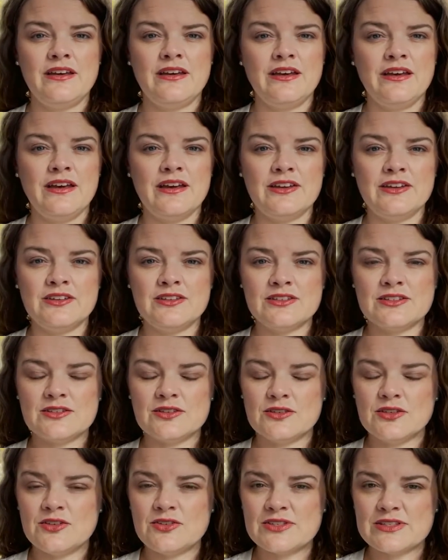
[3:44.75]
and
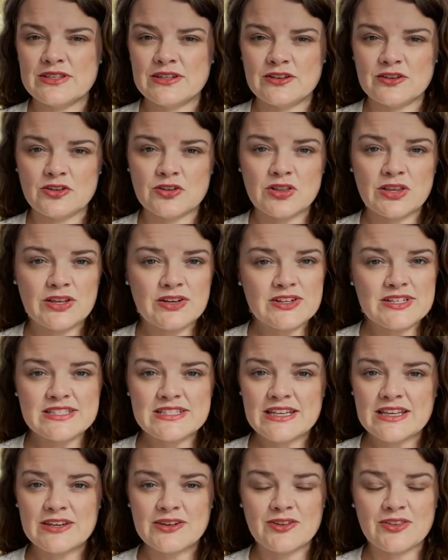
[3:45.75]
you send a clear
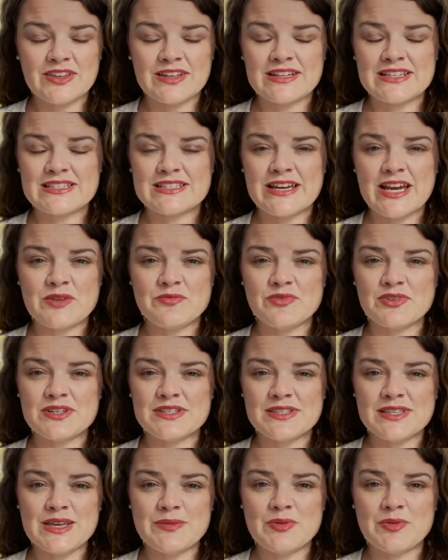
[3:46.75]
signal that it's time for
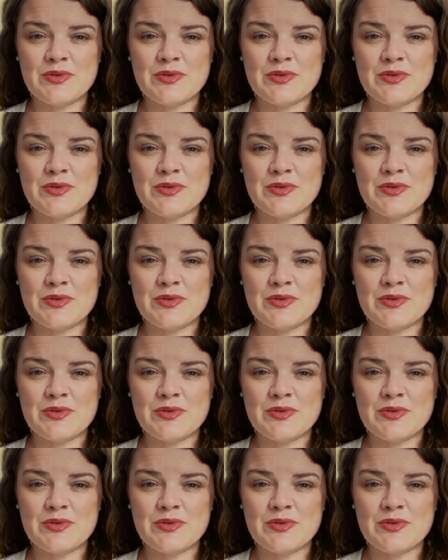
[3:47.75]
sleep